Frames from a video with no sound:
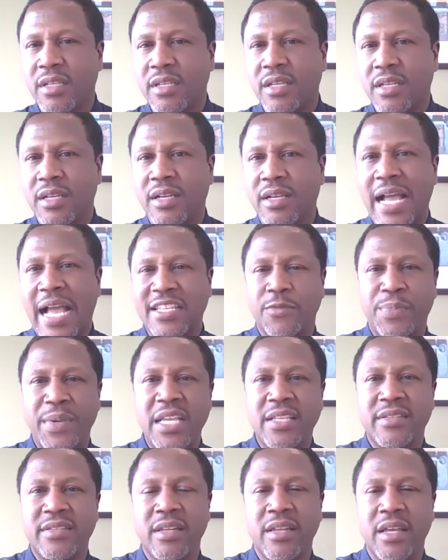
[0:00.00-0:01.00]
I
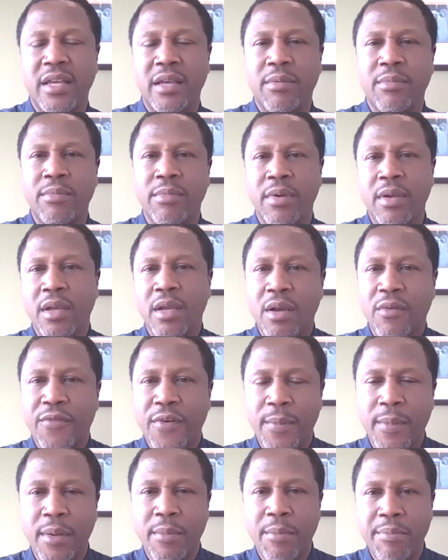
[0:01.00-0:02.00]
speak to them
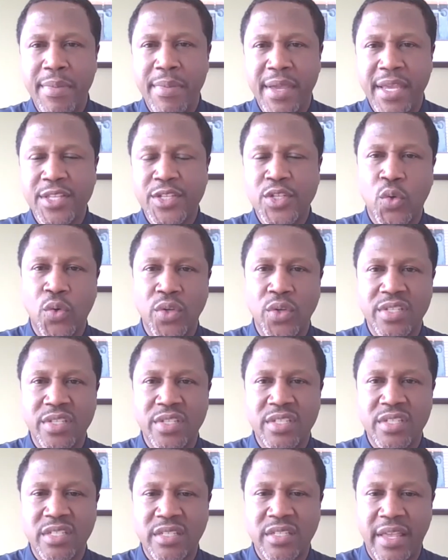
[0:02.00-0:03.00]
from a mentor
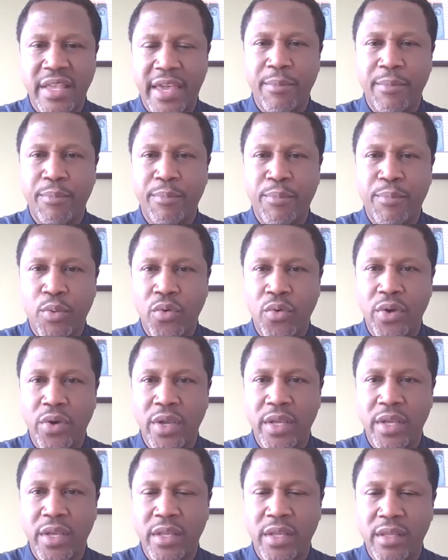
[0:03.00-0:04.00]
standpoint
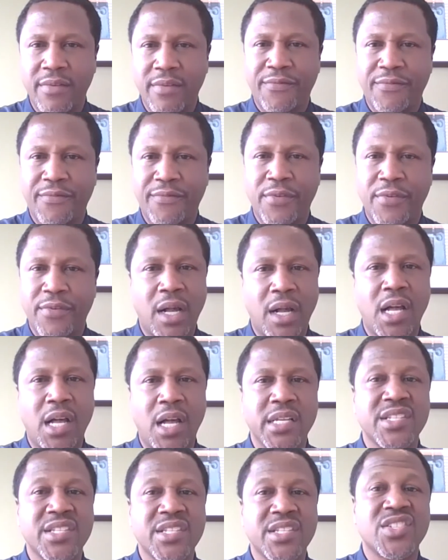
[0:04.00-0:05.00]
and from a
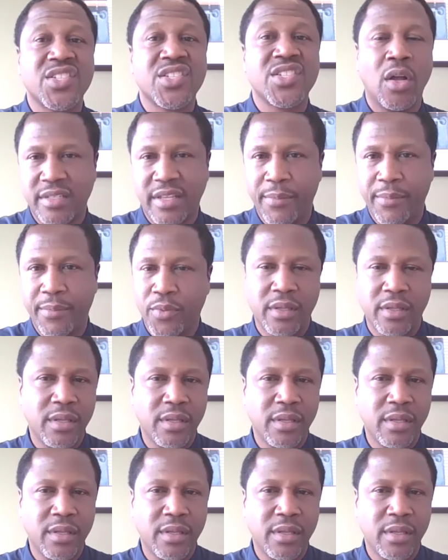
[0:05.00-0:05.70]
consultant standpoint.